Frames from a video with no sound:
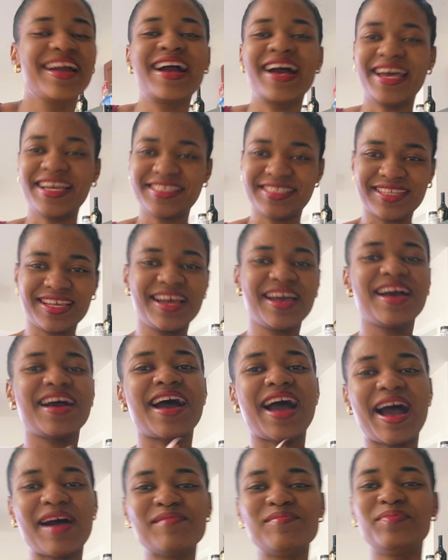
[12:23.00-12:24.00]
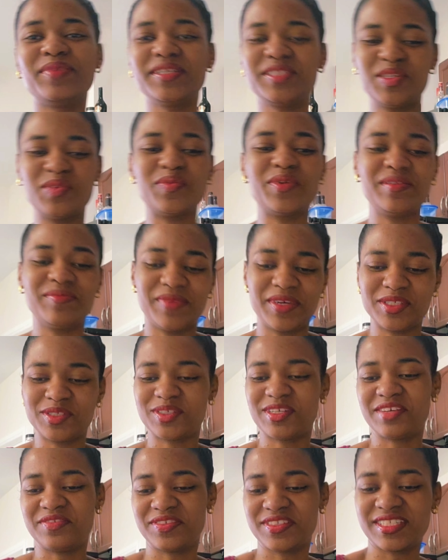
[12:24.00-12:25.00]
Guys, I'm busy with my
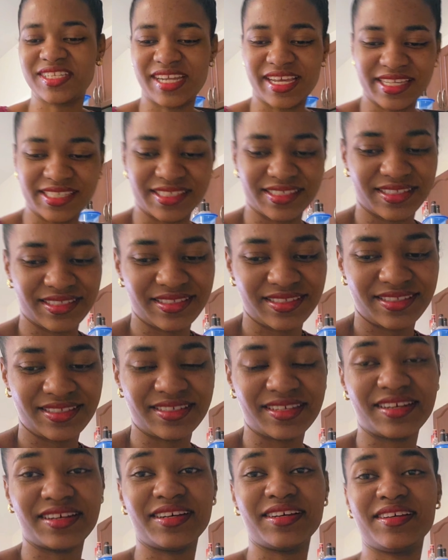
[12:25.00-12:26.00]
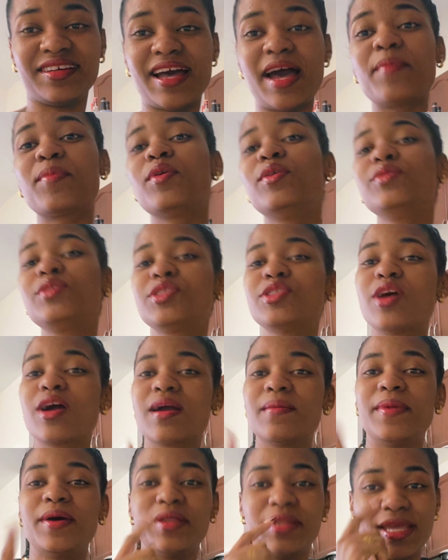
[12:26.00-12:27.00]
driver's license. Uh, I'm going to
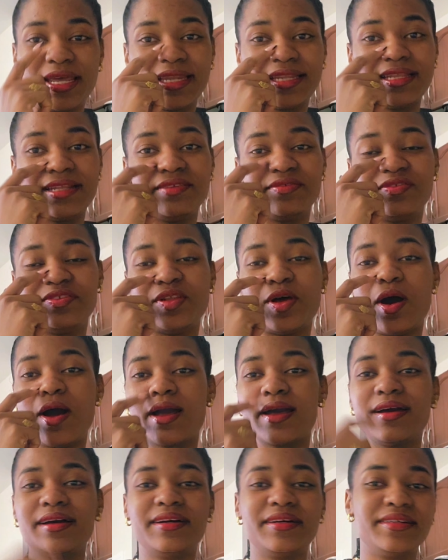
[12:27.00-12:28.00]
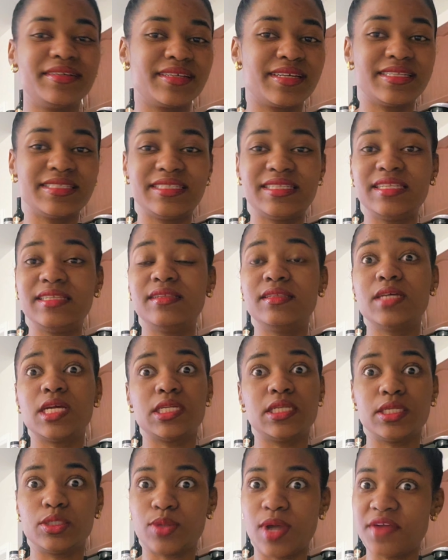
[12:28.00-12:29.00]
talk about that in the vlog. Uh, the,
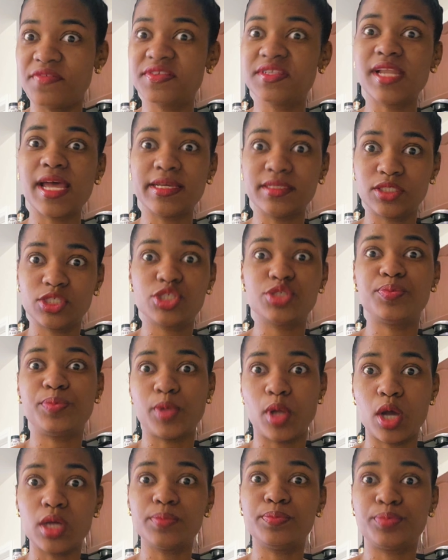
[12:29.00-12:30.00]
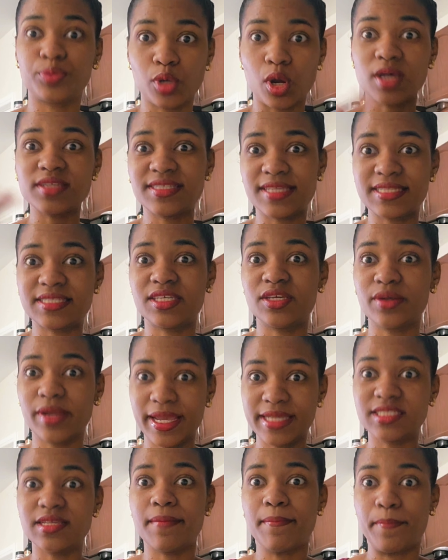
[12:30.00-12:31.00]
the driver's license process here
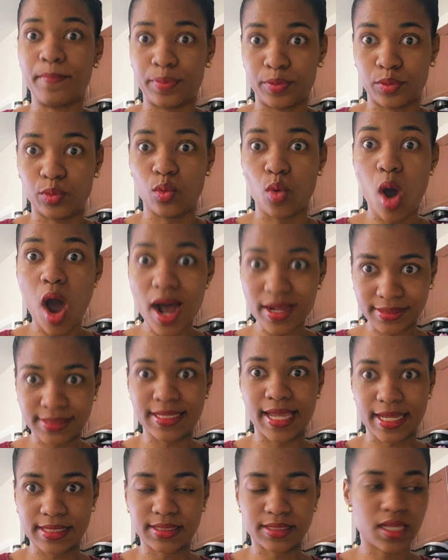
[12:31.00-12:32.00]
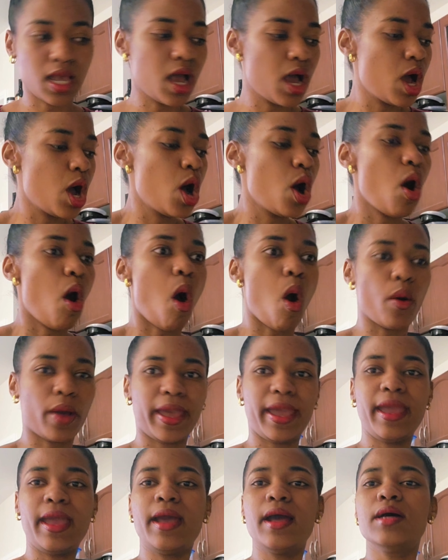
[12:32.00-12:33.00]
is a process.
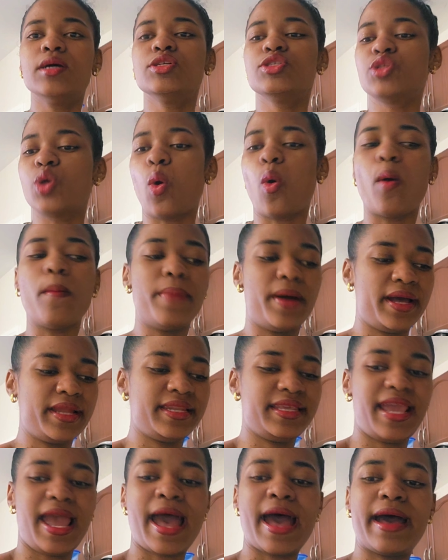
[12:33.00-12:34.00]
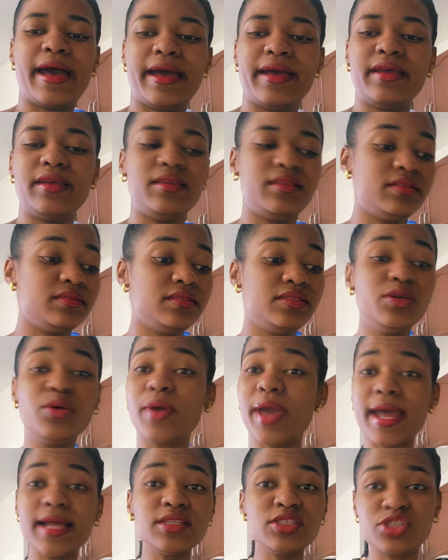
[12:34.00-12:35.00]
Okay? So, but yeah, you
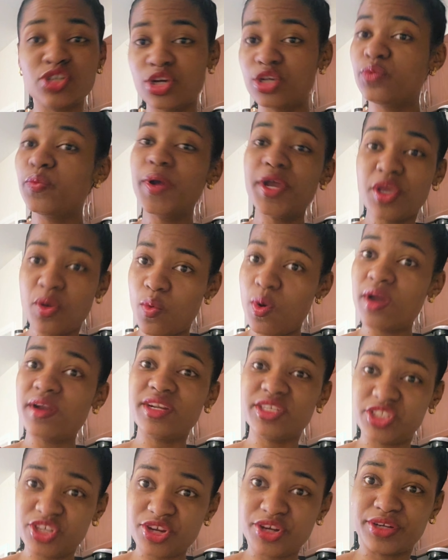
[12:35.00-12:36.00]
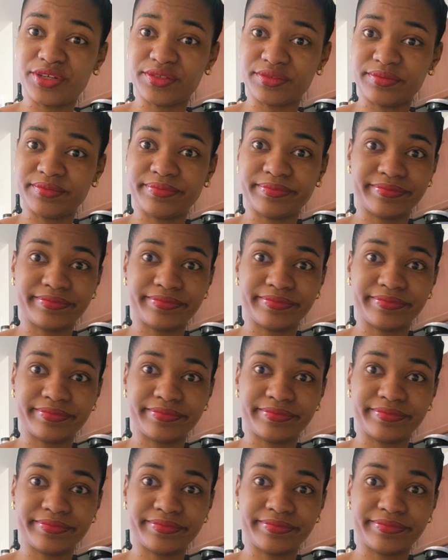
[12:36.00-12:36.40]
can turn where you want to turn.